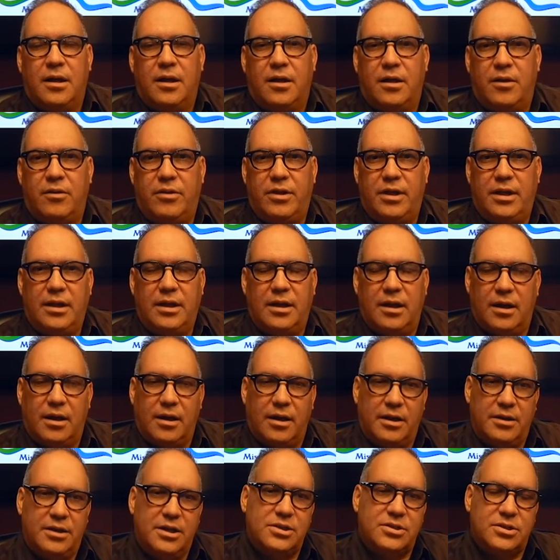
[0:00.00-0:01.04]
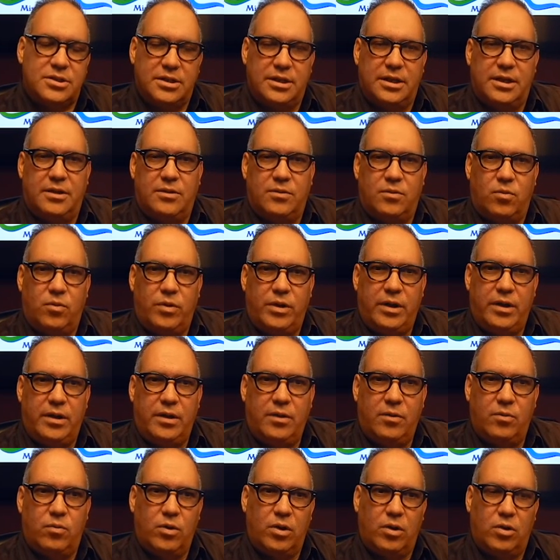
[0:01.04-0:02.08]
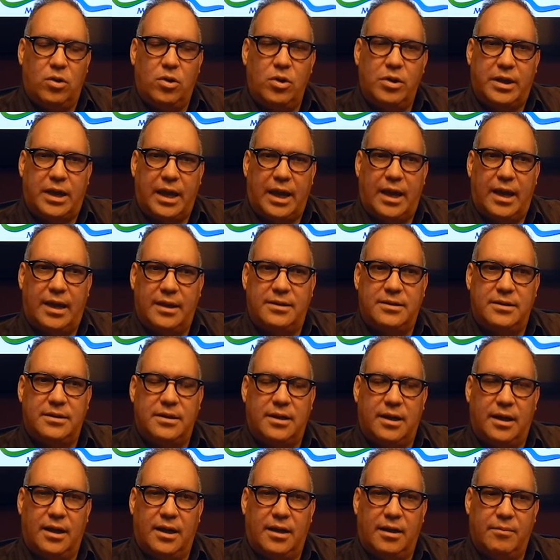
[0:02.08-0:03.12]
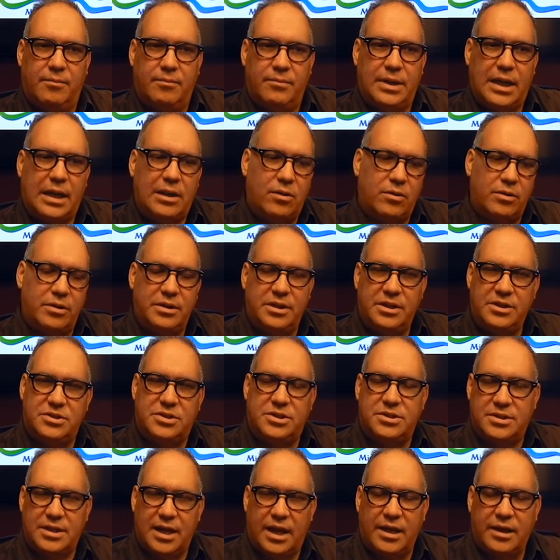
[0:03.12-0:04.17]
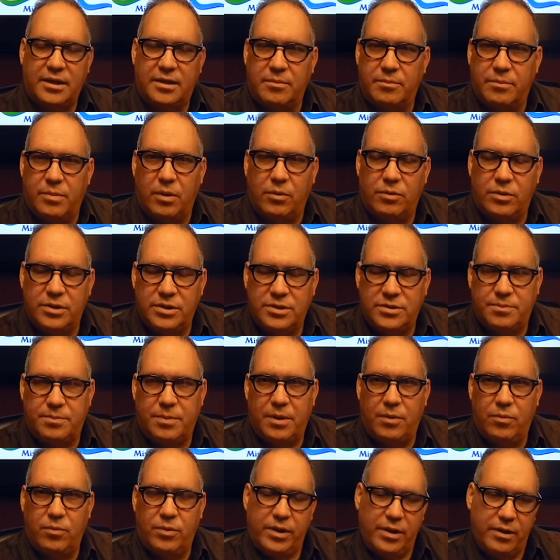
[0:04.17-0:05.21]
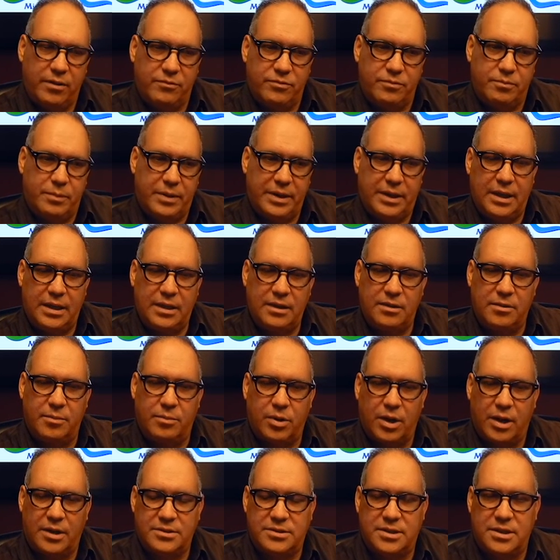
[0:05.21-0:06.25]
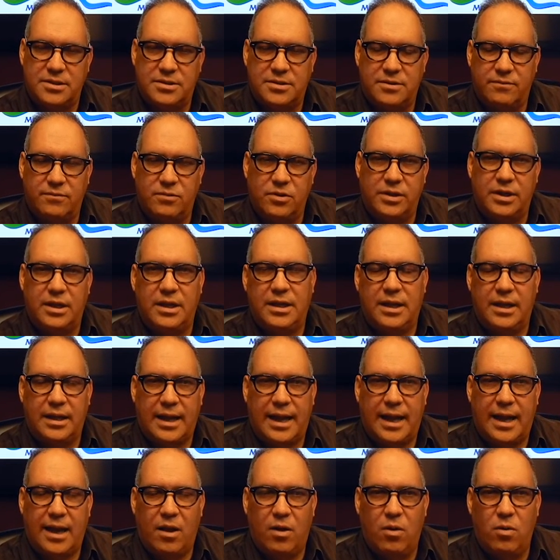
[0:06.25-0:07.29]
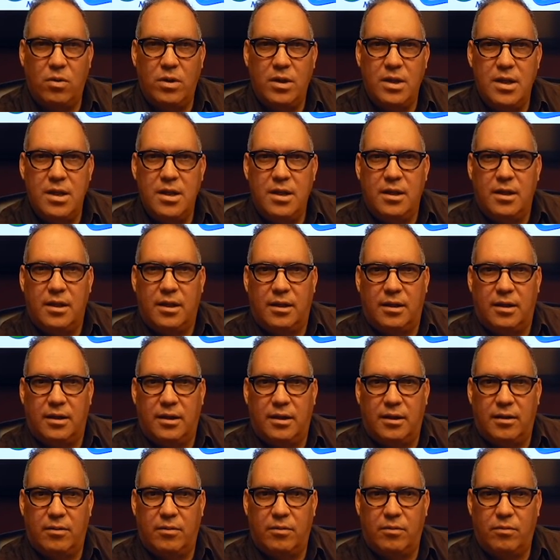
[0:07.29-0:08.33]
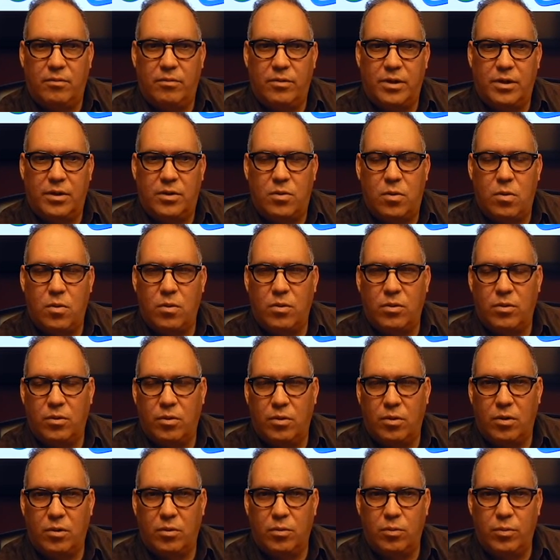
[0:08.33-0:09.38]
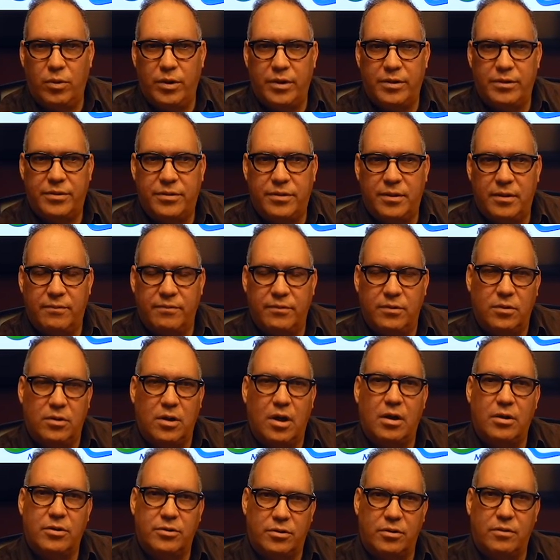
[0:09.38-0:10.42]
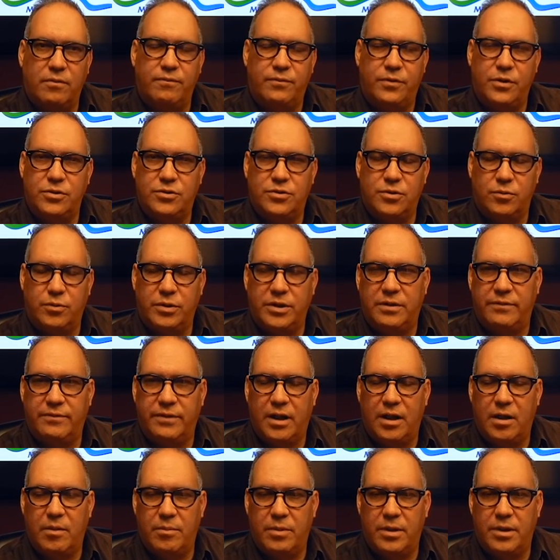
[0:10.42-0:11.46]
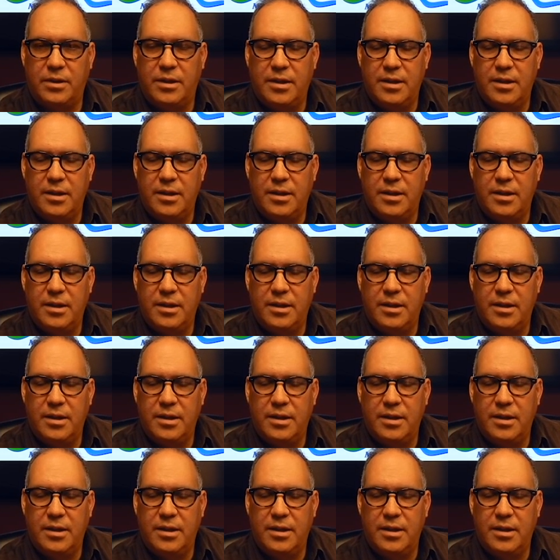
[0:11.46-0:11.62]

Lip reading: Additionally, we will look at not only these design components, but we are beginning the process of looking at how the corridor with long-term future redevelopment